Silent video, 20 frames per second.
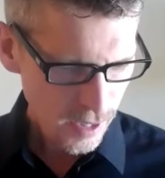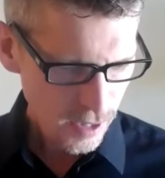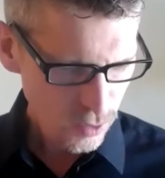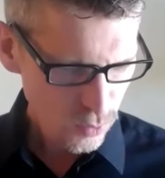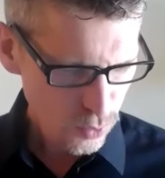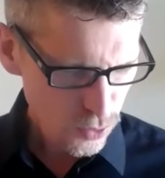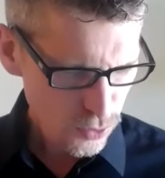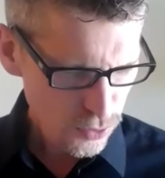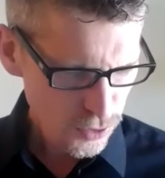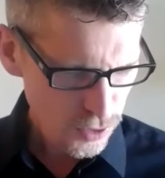
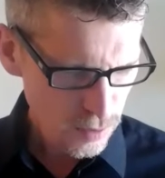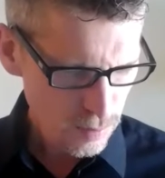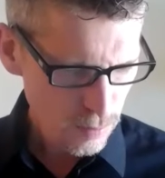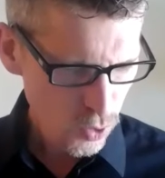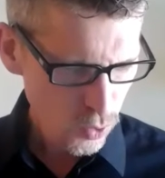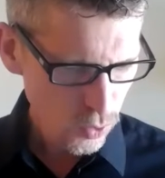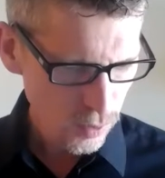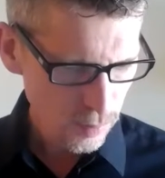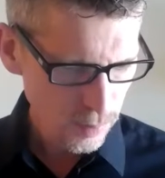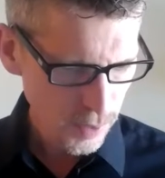And Ruth the
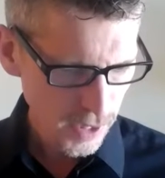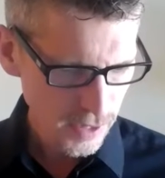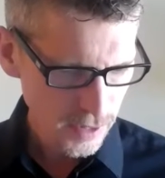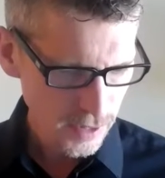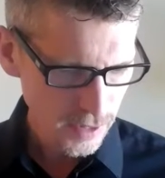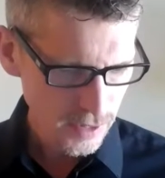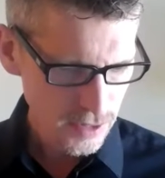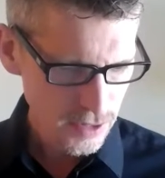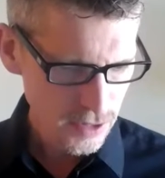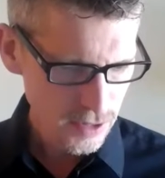
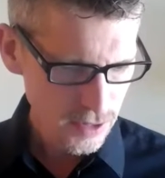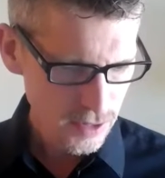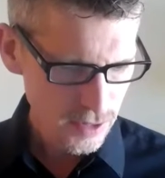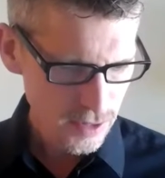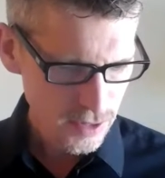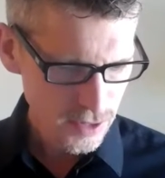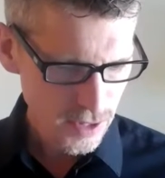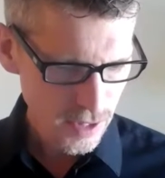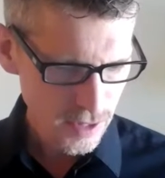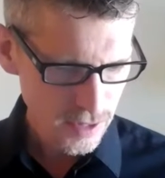
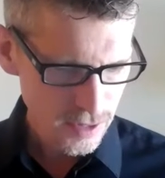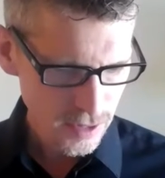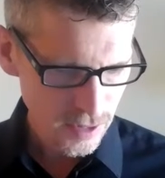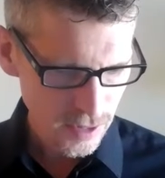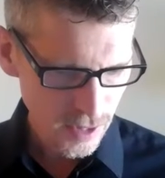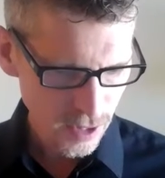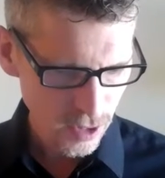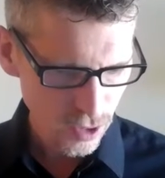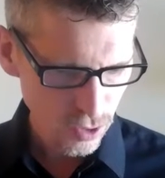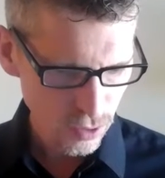Moabitess said to
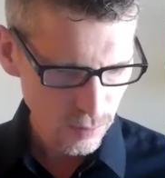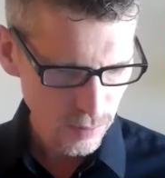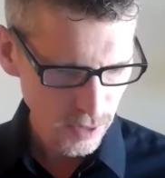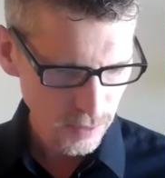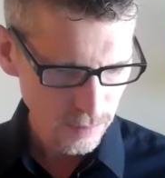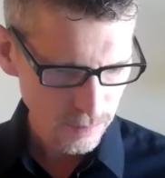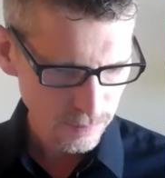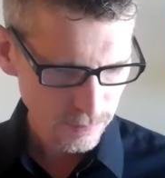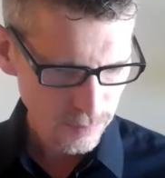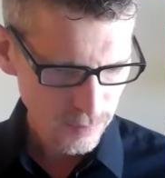
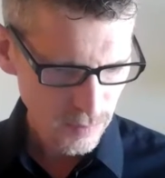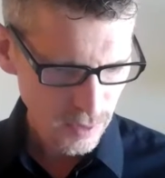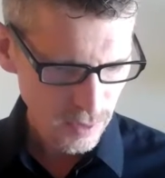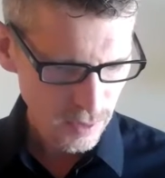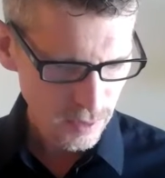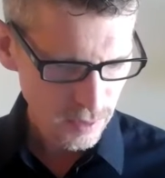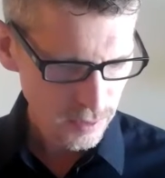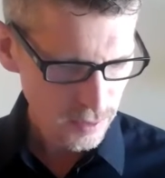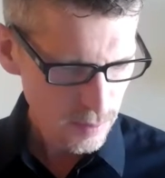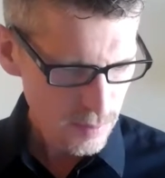Naomi,
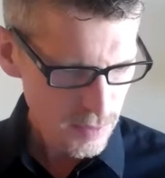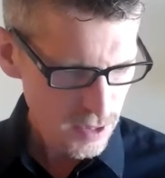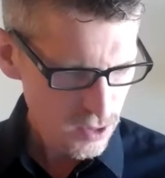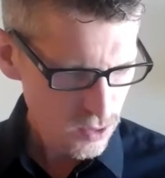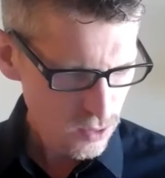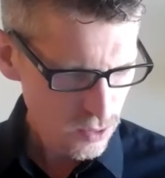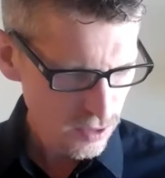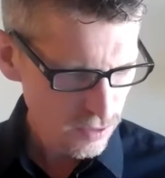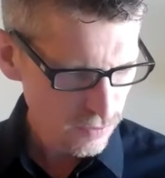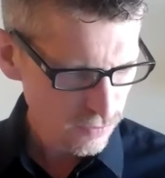"Let me
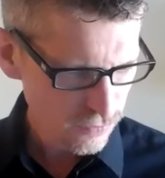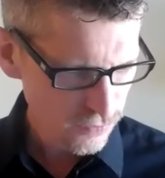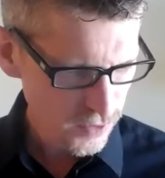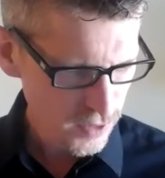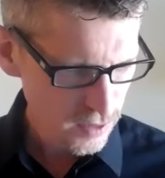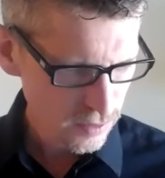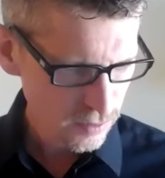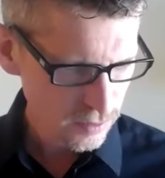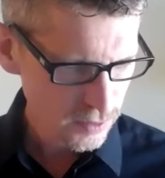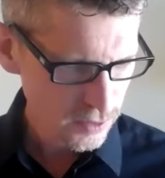go to the
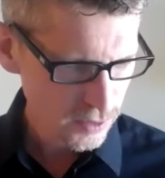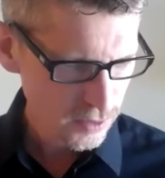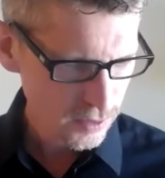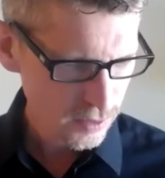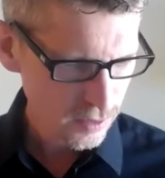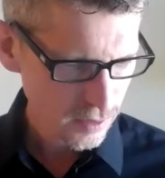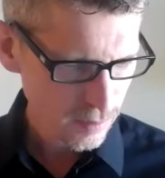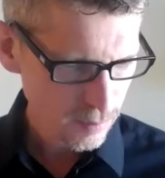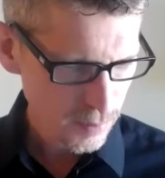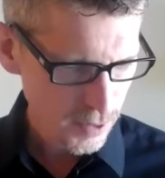
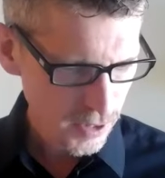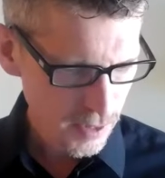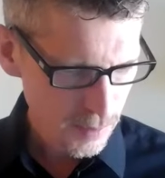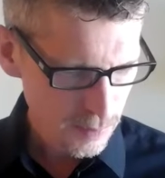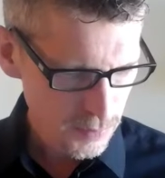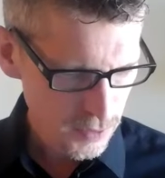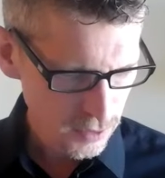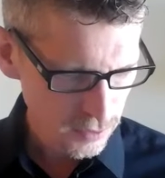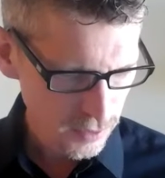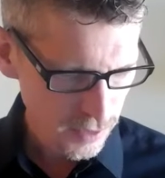fields, pick
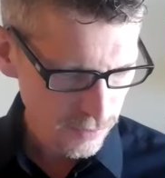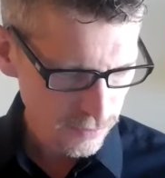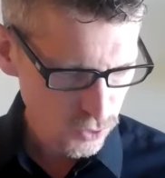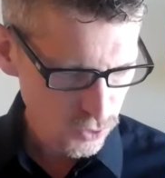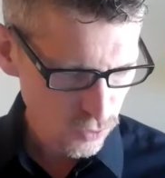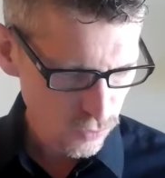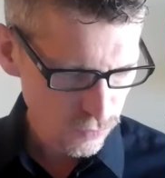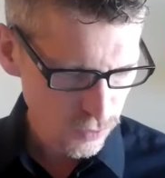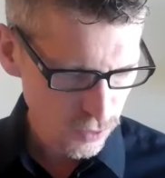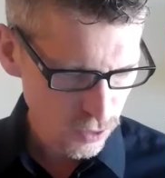up the
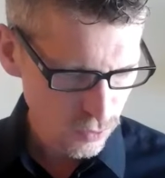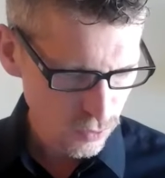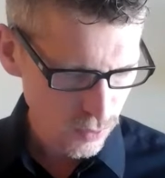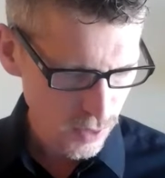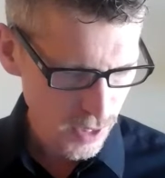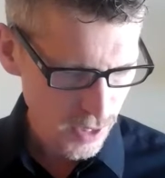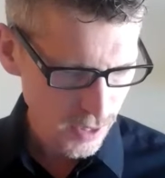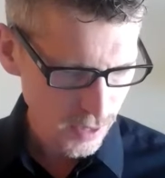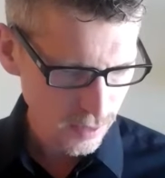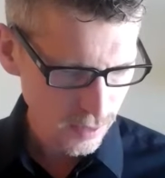leftover
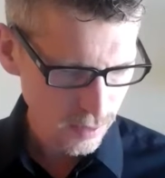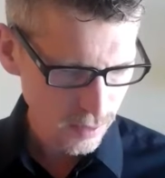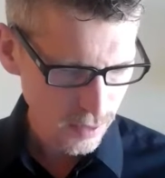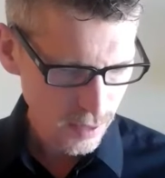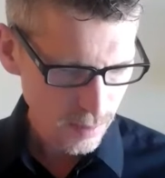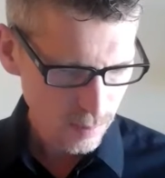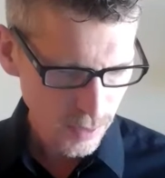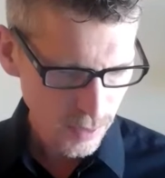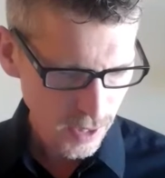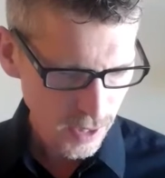grain
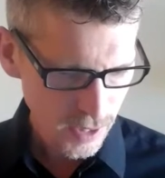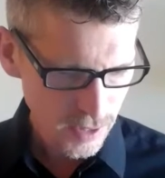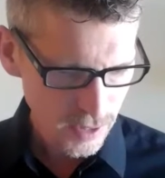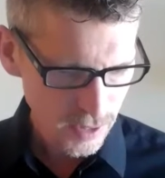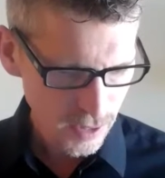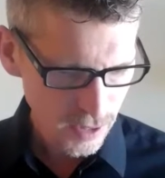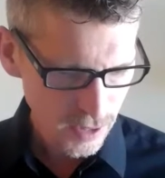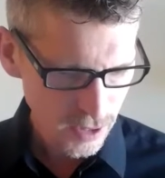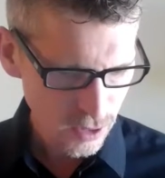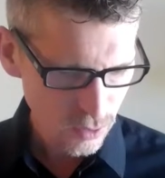
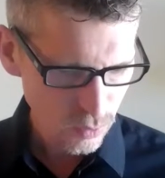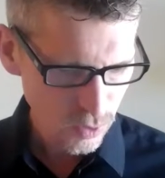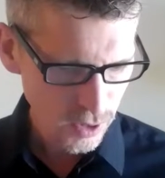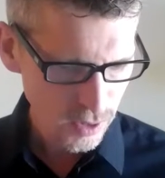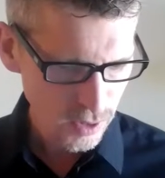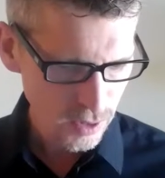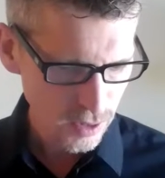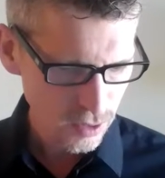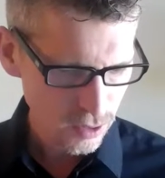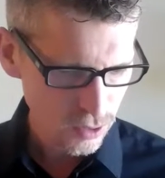behind
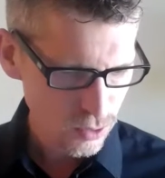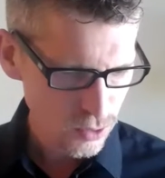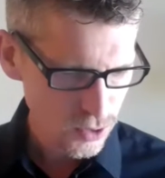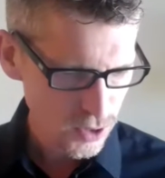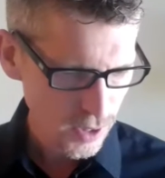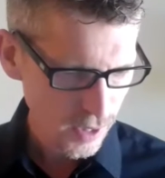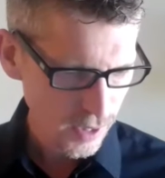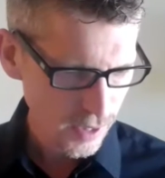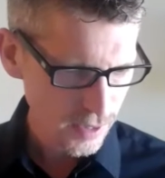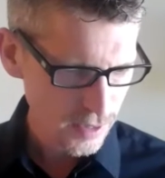anyone in
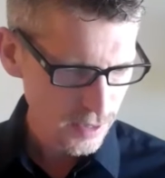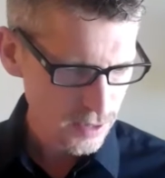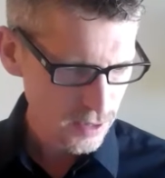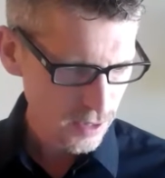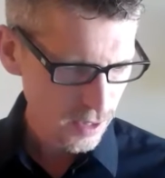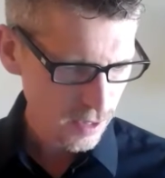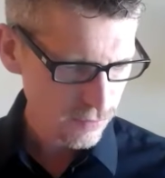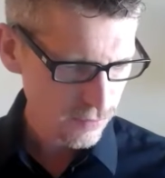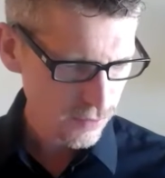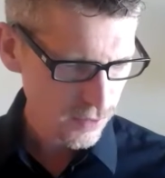whose
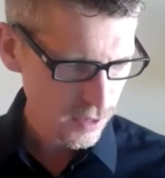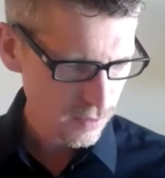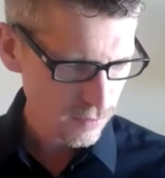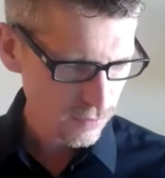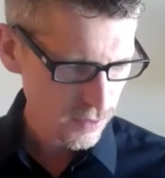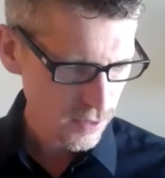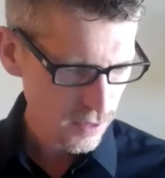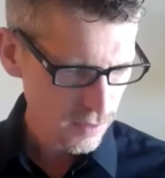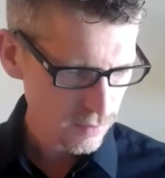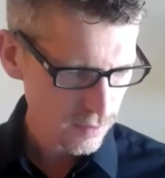eyes I
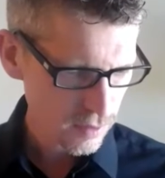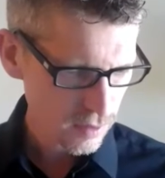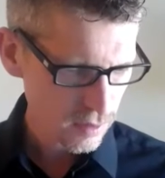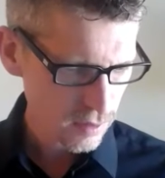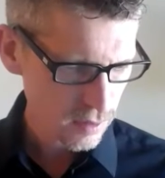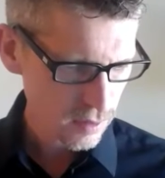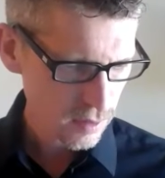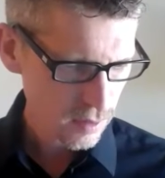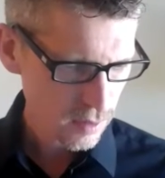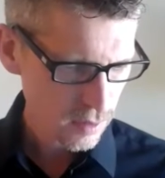find favor."